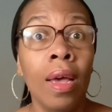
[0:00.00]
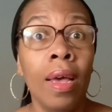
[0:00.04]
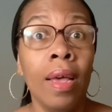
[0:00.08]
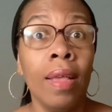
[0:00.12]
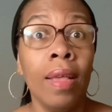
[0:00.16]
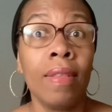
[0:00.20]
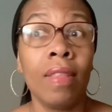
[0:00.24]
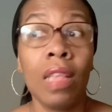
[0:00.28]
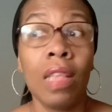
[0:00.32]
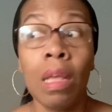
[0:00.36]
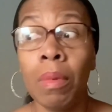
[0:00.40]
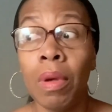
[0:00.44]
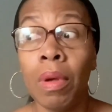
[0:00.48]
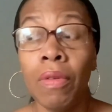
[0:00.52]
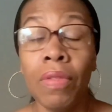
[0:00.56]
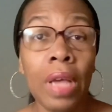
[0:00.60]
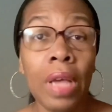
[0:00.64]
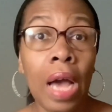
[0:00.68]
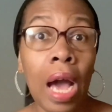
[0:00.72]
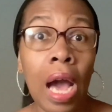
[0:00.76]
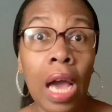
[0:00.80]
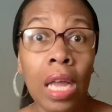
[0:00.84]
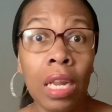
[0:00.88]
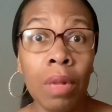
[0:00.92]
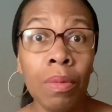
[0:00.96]
some of the
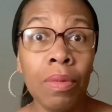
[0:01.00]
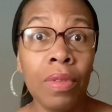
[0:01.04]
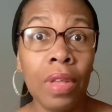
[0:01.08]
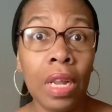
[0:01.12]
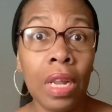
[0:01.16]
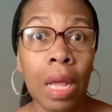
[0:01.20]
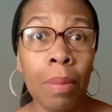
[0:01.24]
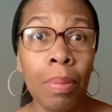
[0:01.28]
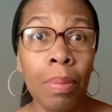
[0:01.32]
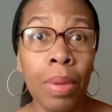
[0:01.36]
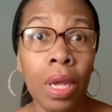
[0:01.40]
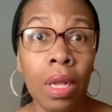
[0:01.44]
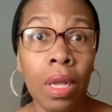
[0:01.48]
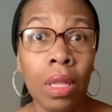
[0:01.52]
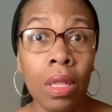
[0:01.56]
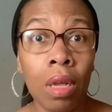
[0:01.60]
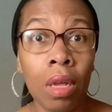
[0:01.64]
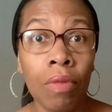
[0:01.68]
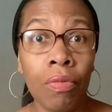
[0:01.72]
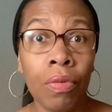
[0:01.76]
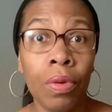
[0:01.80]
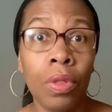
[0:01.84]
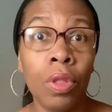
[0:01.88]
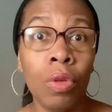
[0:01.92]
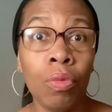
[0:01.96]
items that I picked up
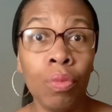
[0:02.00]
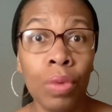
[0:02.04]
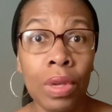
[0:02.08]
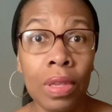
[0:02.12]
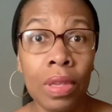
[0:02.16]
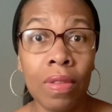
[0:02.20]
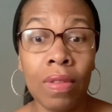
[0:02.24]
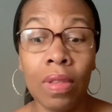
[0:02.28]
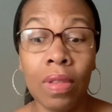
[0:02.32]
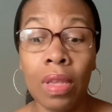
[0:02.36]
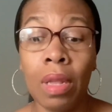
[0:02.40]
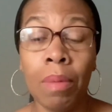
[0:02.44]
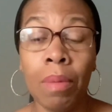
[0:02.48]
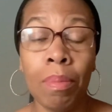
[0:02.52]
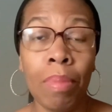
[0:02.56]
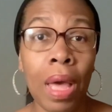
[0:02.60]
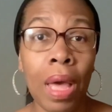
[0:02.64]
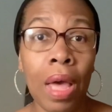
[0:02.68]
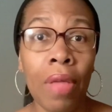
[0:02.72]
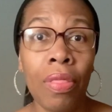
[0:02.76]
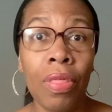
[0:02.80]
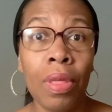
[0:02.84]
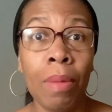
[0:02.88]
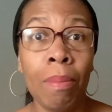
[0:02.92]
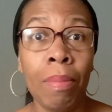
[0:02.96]
from the recent
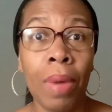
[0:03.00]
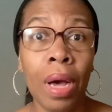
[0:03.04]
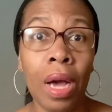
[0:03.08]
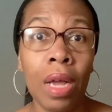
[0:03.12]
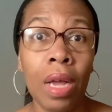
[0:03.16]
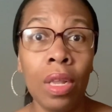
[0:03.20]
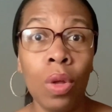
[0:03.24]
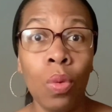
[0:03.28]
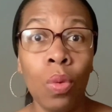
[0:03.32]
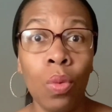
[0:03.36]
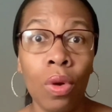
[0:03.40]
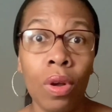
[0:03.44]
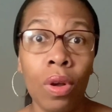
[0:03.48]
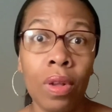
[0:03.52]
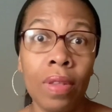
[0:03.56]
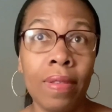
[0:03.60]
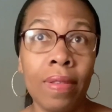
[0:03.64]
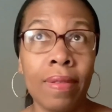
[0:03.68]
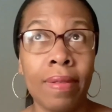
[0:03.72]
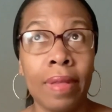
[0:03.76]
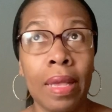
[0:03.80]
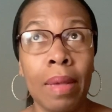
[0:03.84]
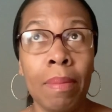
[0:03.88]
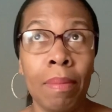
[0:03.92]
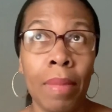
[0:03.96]
Bath & Body Works
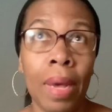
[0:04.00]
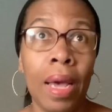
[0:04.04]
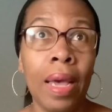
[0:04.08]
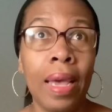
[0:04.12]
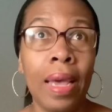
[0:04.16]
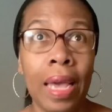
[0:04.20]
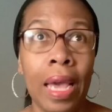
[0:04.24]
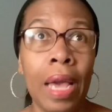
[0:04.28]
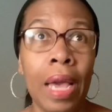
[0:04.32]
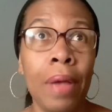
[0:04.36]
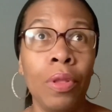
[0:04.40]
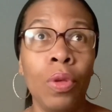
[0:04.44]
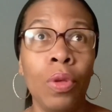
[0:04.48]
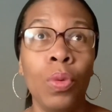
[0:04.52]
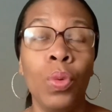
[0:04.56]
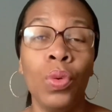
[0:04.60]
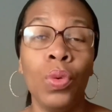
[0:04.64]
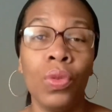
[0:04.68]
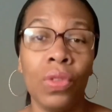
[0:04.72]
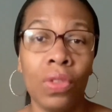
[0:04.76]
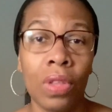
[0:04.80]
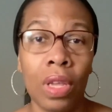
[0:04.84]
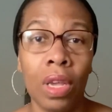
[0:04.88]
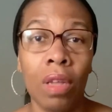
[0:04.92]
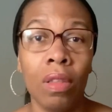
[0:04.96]
semi-annual
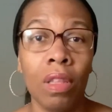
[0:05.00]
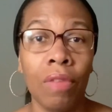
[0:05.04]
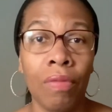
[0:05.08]
sale.